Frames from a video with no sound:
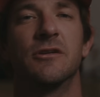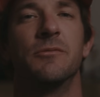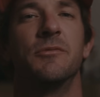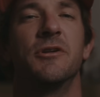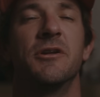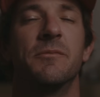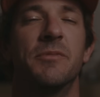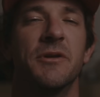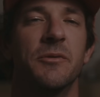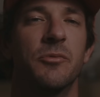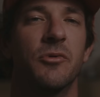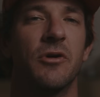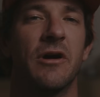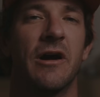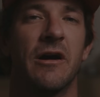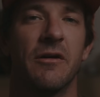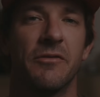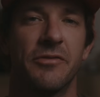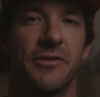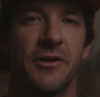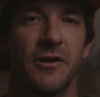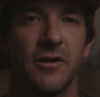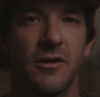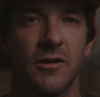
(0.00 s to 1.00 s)
many people
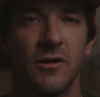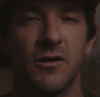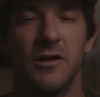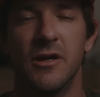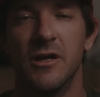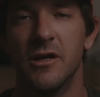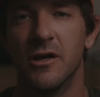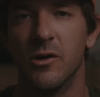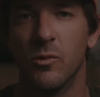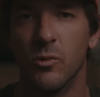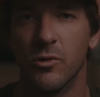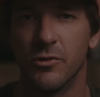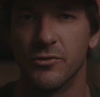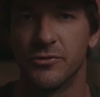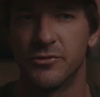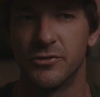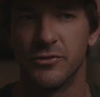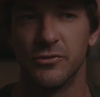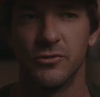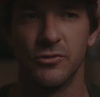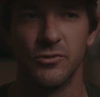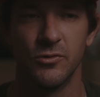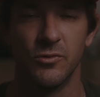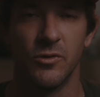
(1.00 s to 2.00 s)
out there want
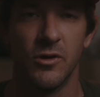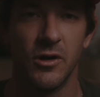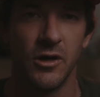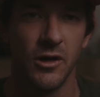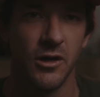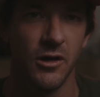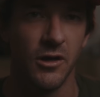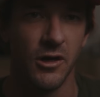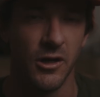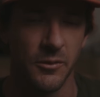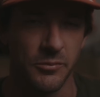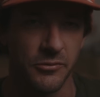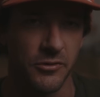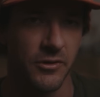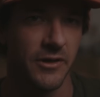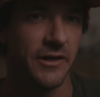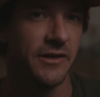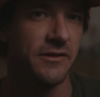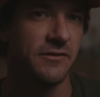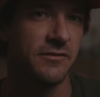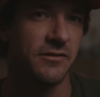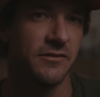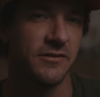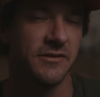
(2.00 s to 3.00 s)
to
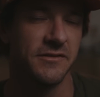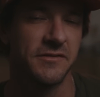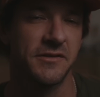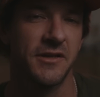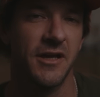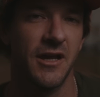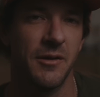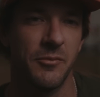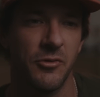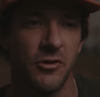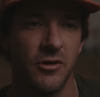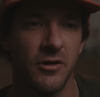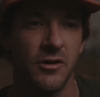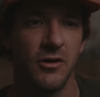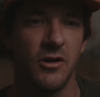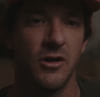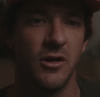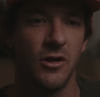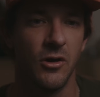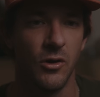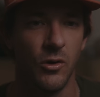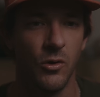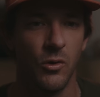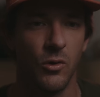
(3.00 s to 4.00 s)
upgrade to this camera
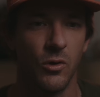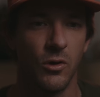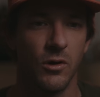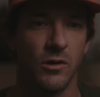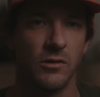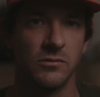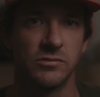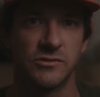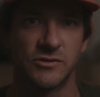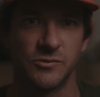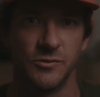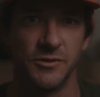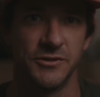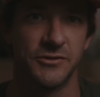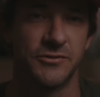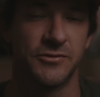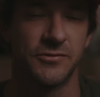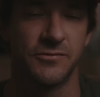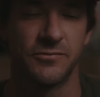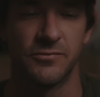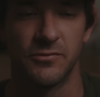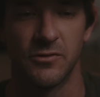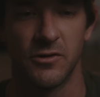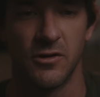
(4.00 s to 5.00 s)
or switch
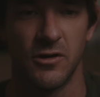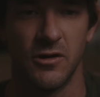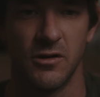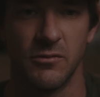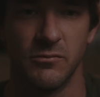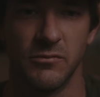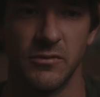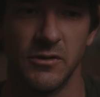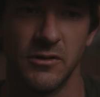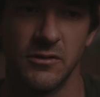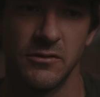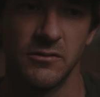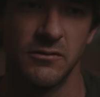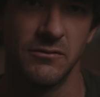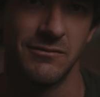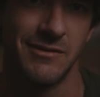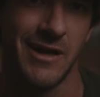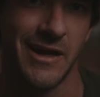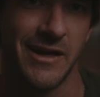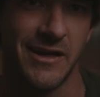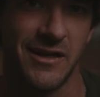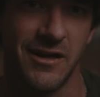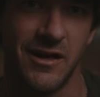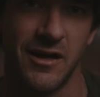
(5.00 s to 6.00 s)
from
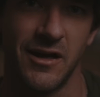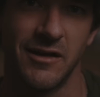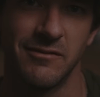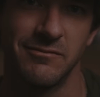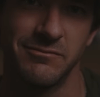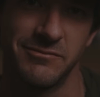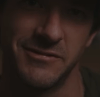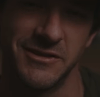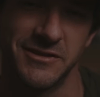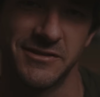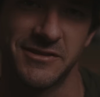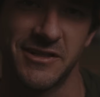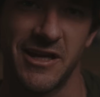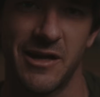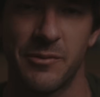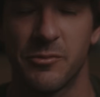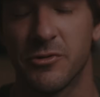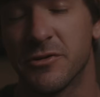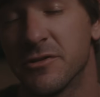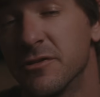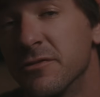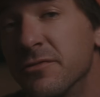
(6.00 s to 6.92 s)
Nikon, this camera, to